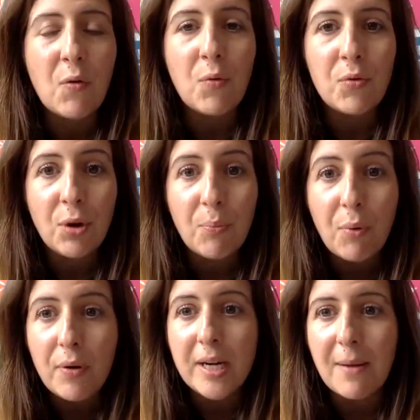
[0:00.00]
your
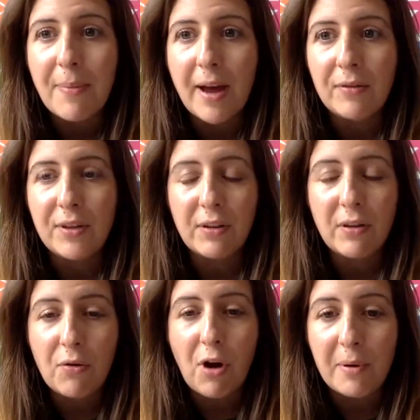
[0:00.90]
point about the
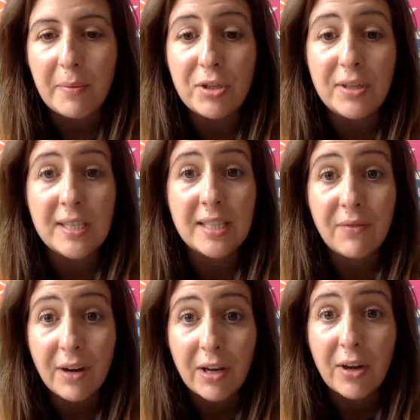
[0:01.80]
low carbon emissions is
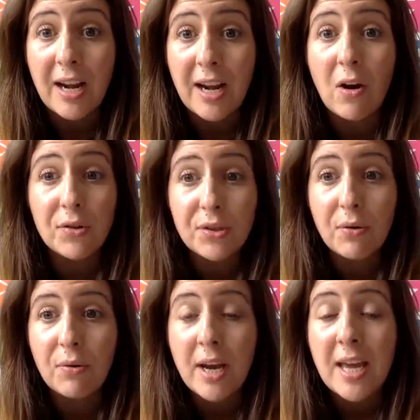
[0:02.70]
very good, and
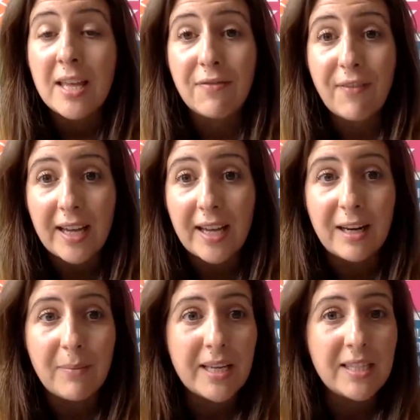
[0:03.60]
also the fact that
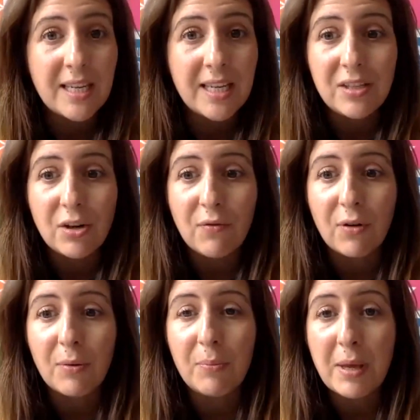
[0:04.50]
it makes it easier
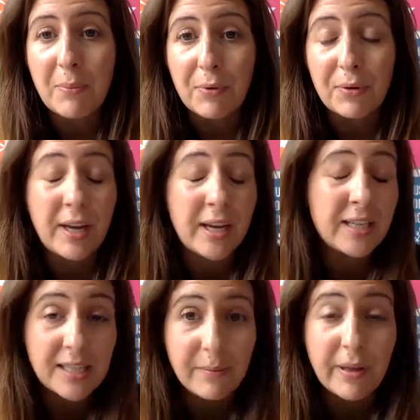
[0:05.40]
for people,
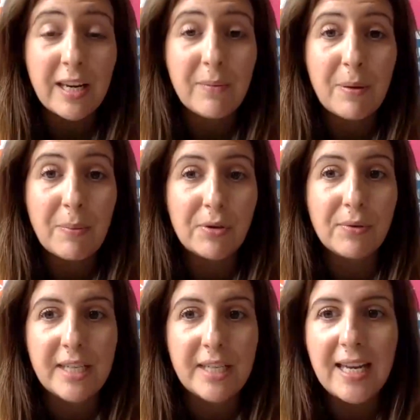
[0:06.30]
accessibility and people to
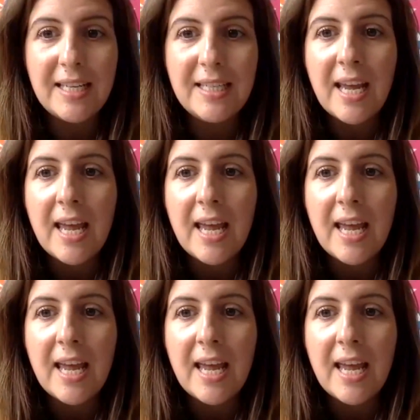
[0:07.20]
attend.